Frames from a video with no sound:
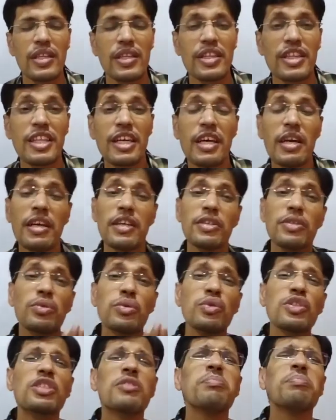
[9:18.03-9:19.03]
They
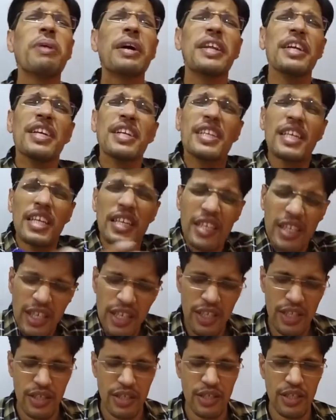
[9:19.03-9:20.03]
use many
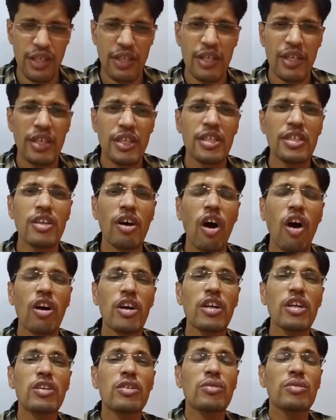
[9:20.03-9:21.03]
techniques in
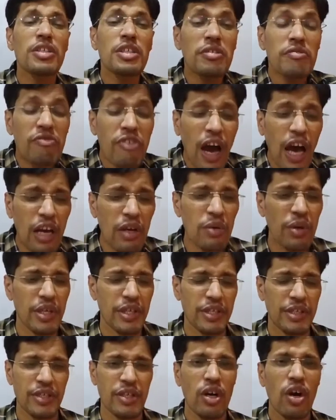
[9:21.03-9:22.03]
order to
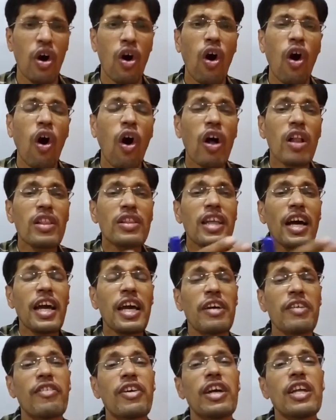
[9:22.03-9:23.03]
evaluate all the
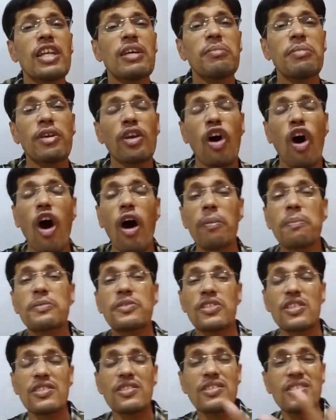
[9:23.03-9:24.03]
available
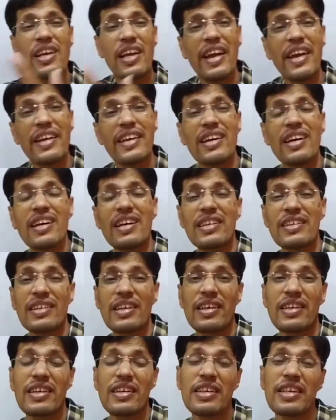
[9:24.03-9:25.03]
options and
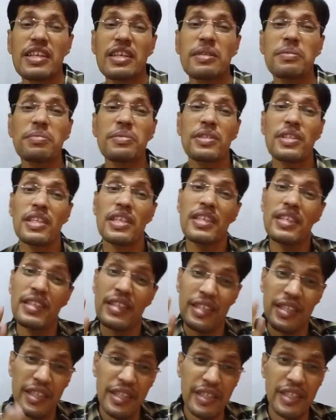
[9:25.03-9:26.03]
alternatives in
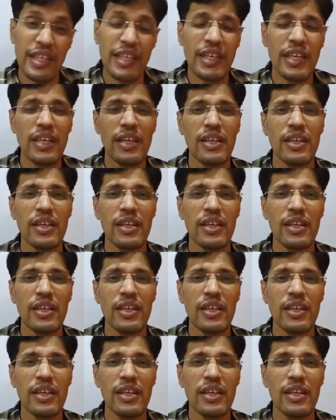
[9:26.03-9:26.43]
detail.